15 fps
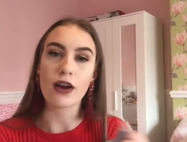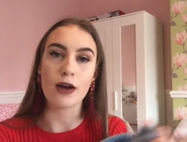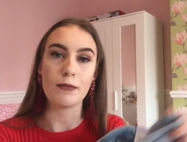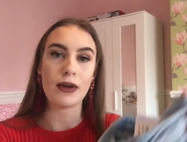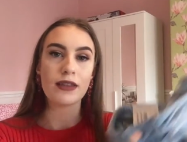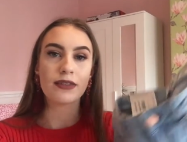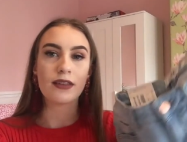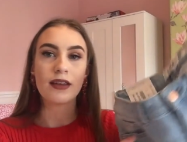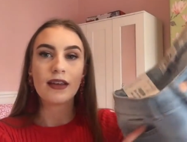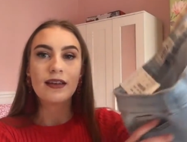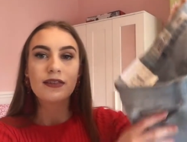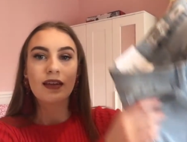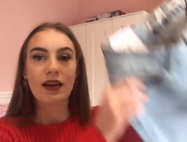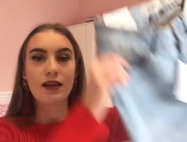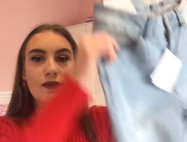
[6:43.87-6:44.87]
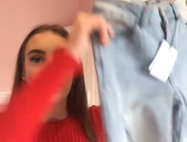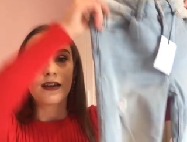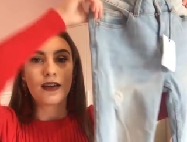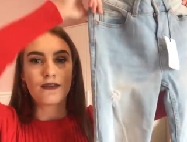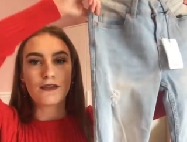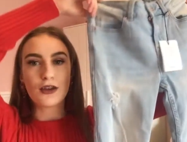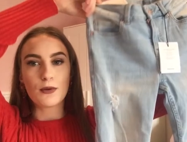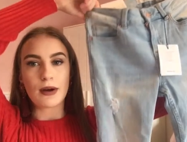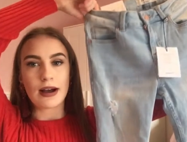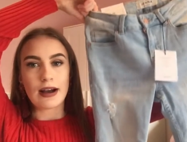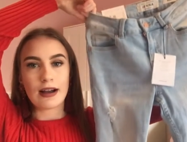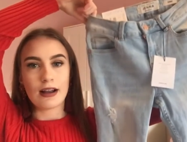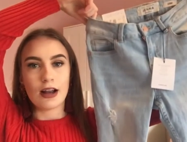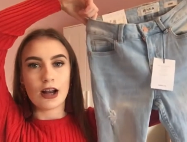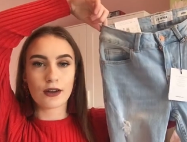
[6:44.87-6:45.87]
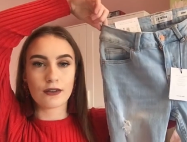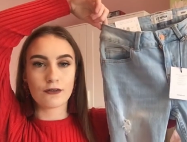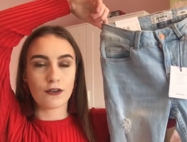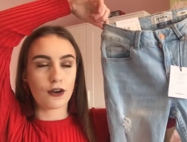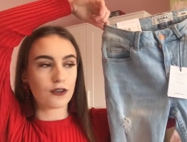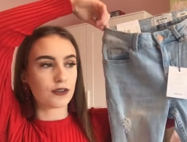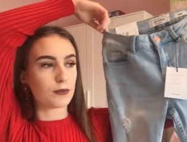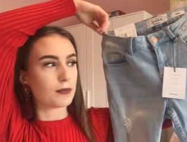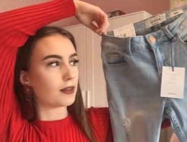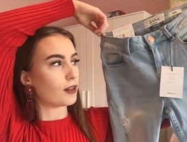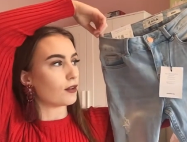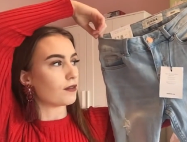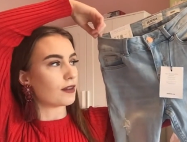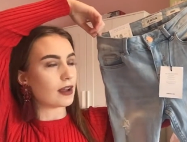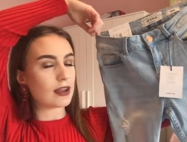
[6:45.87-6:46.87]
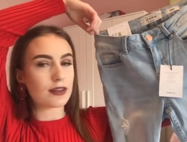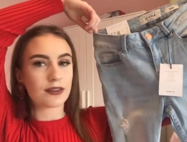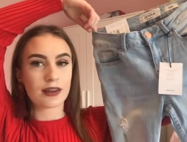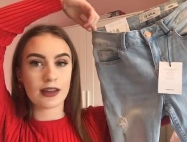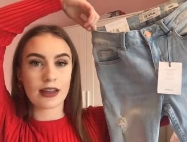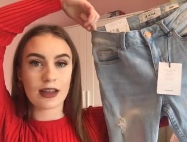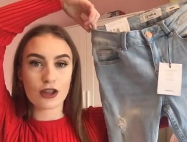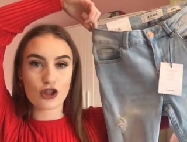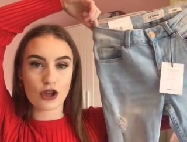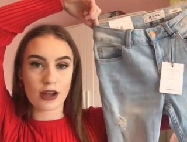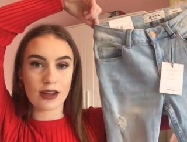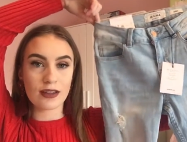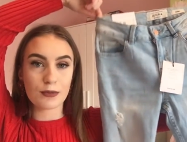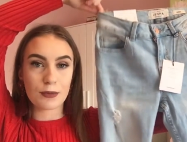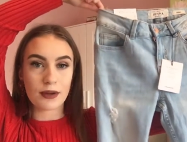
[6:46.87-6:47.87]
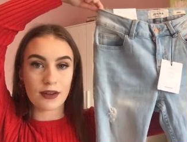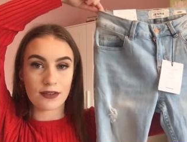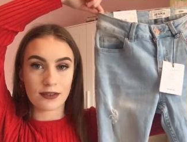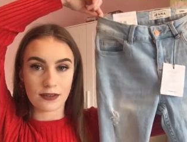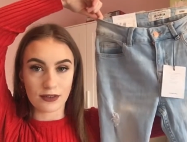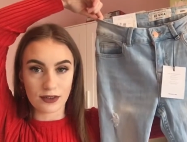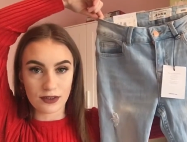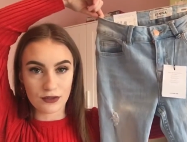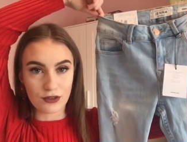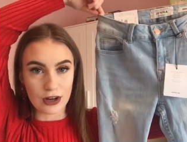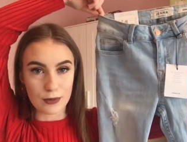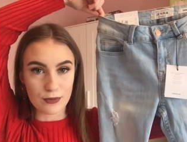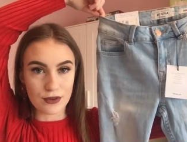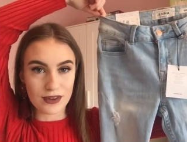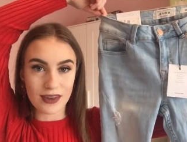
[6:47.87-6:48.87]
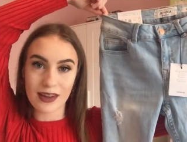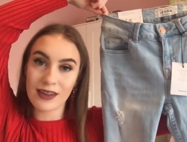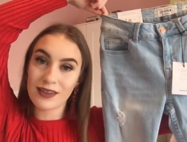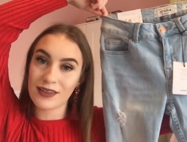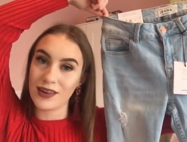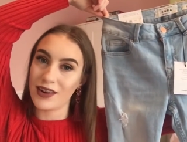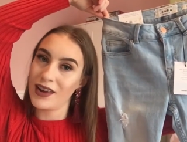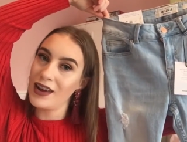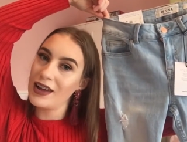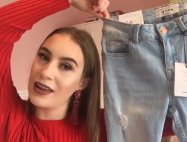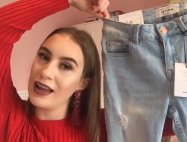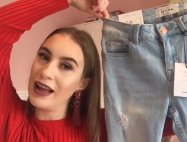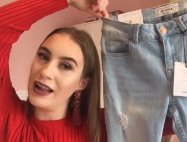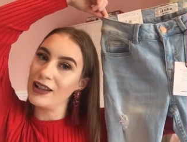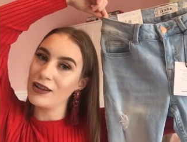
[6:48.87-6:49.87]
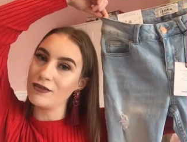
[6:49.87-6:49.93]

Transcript: recommend these if, if you are looking for some lovely skinny jeans because they're just really pretty so yeah I